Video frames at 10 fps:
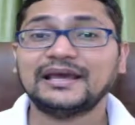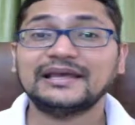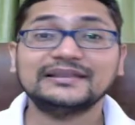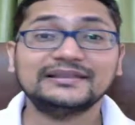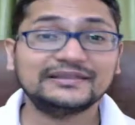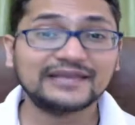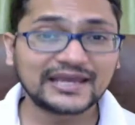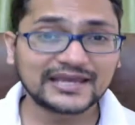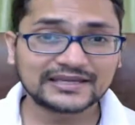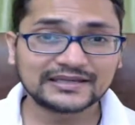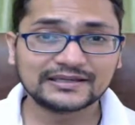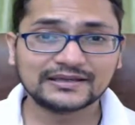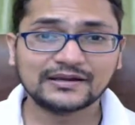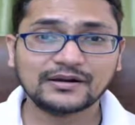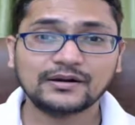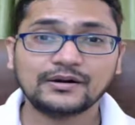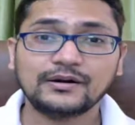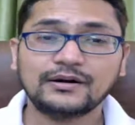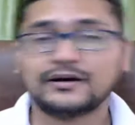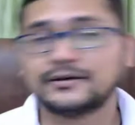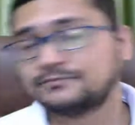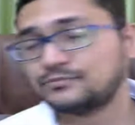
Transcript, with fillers: and then a uh,